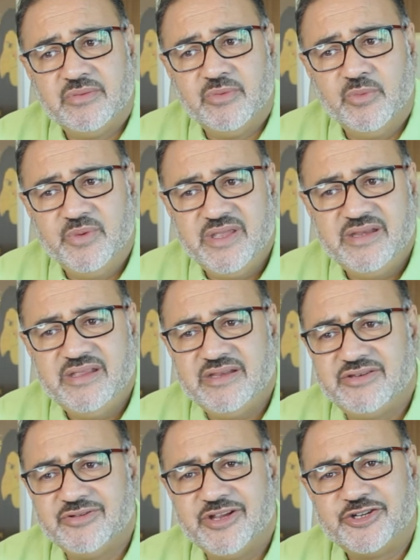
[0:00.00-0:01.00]
we
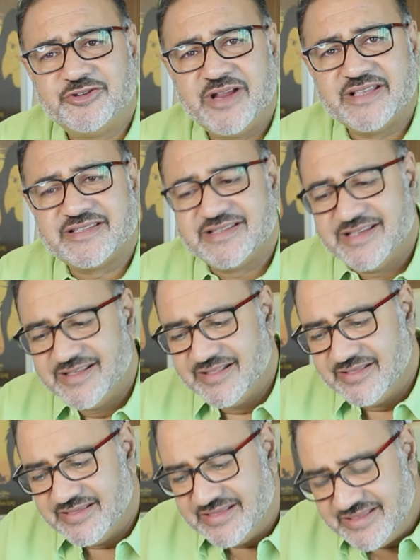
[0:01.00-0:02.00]
need to address
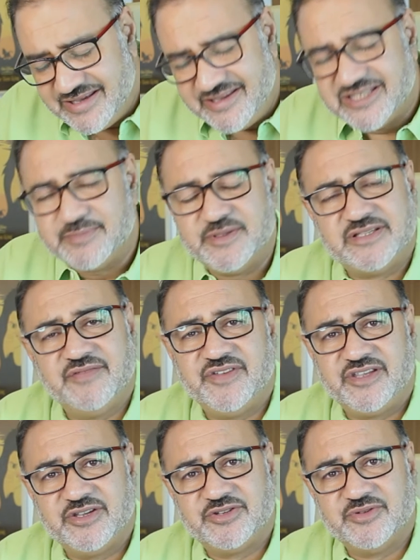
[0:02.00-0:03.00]
these
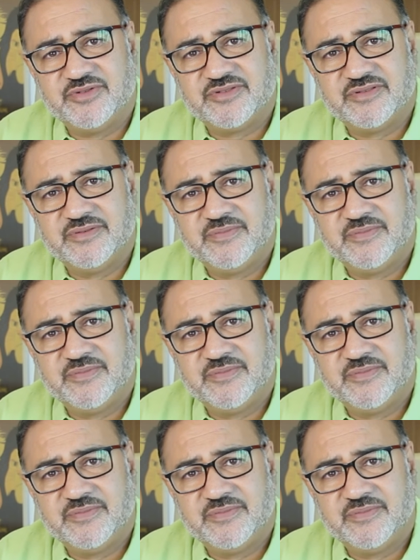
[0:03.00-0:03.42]
specific issues.